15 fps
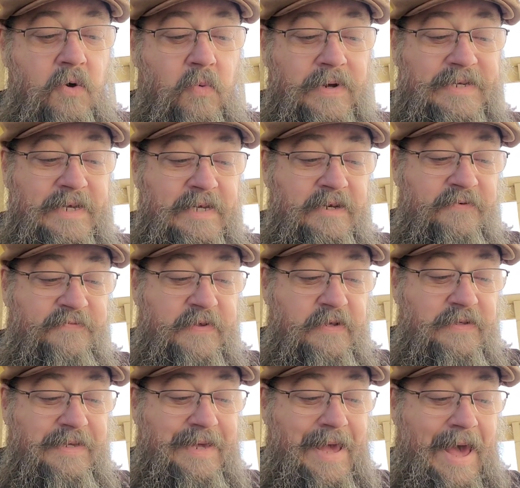We tend to
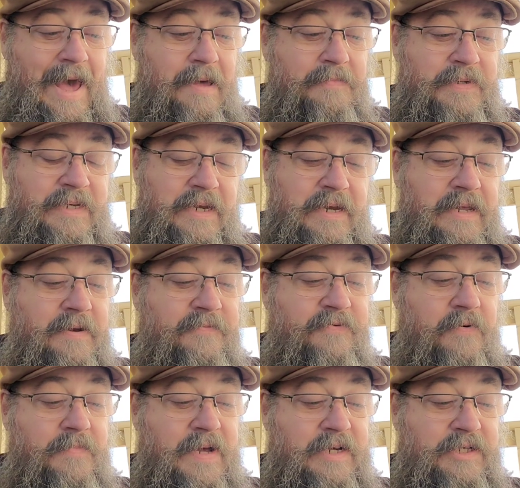fill gaps in
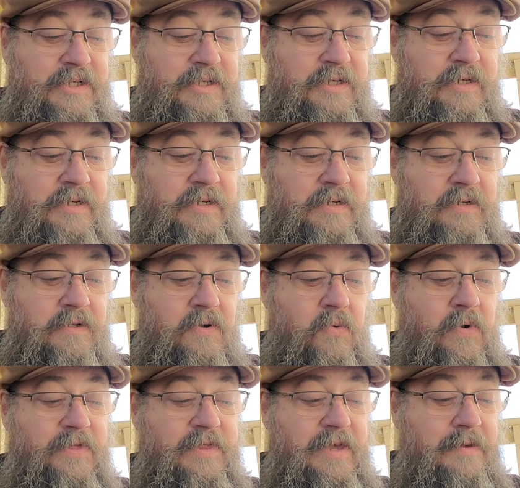information
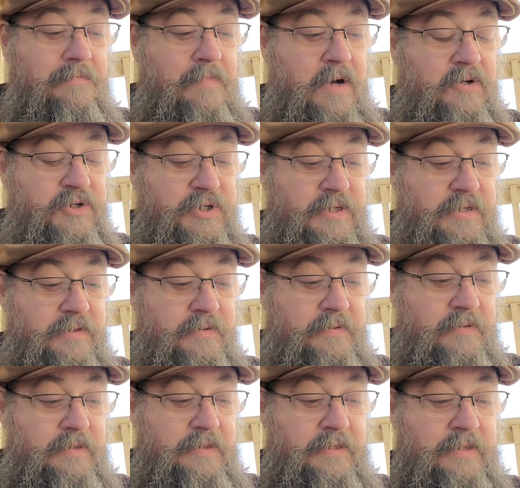with emotion.
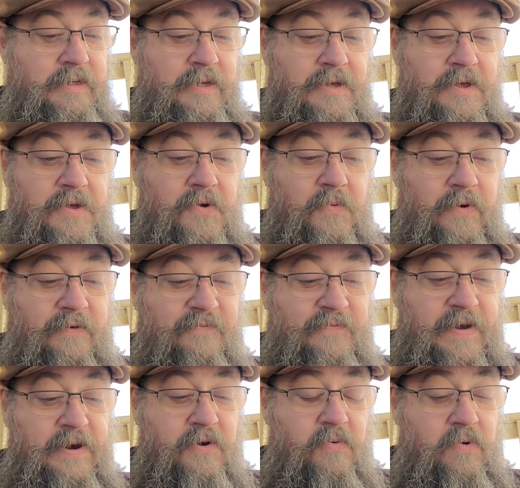We
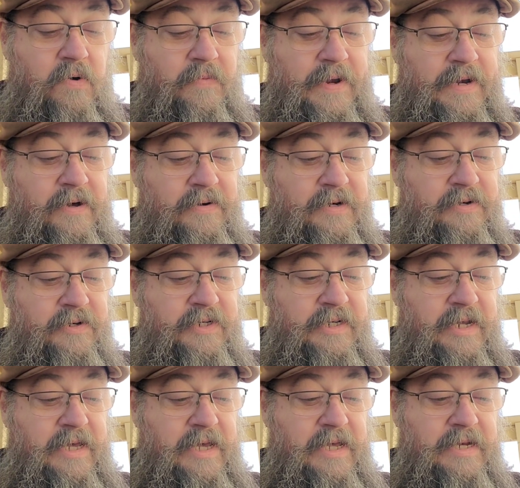fear what we don't
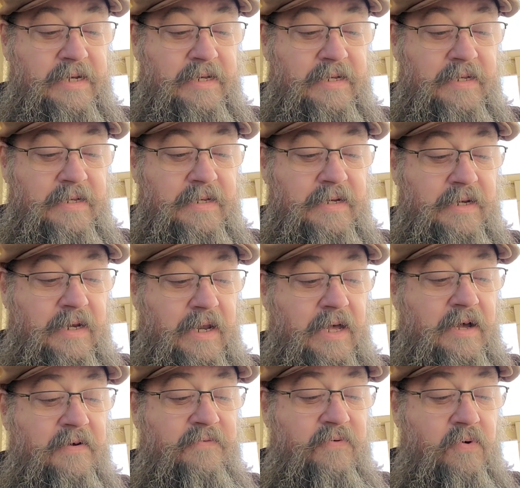understand,
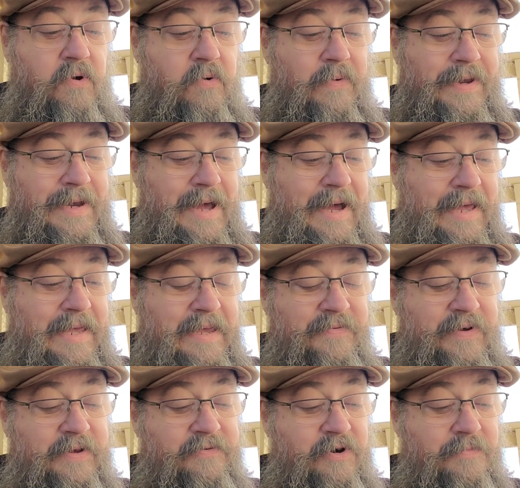love what we
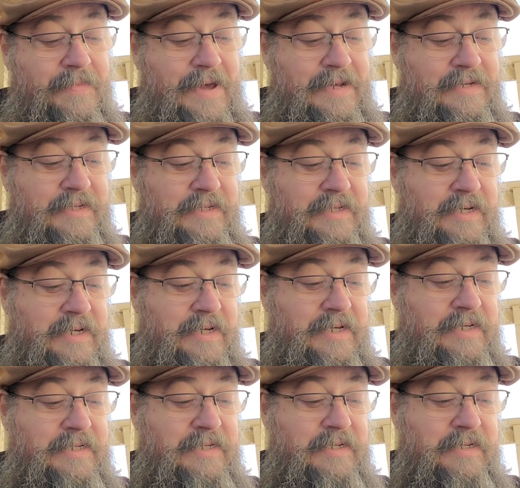naively
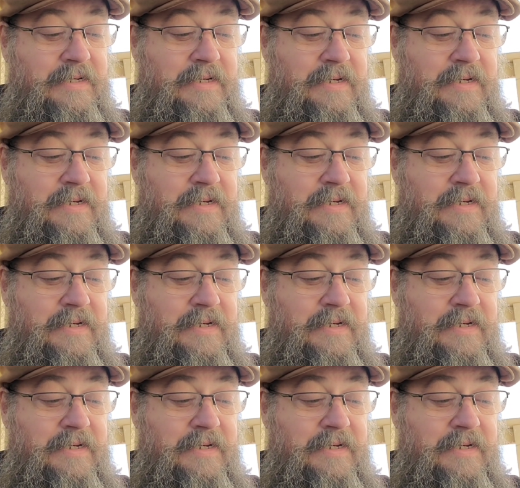romanticize.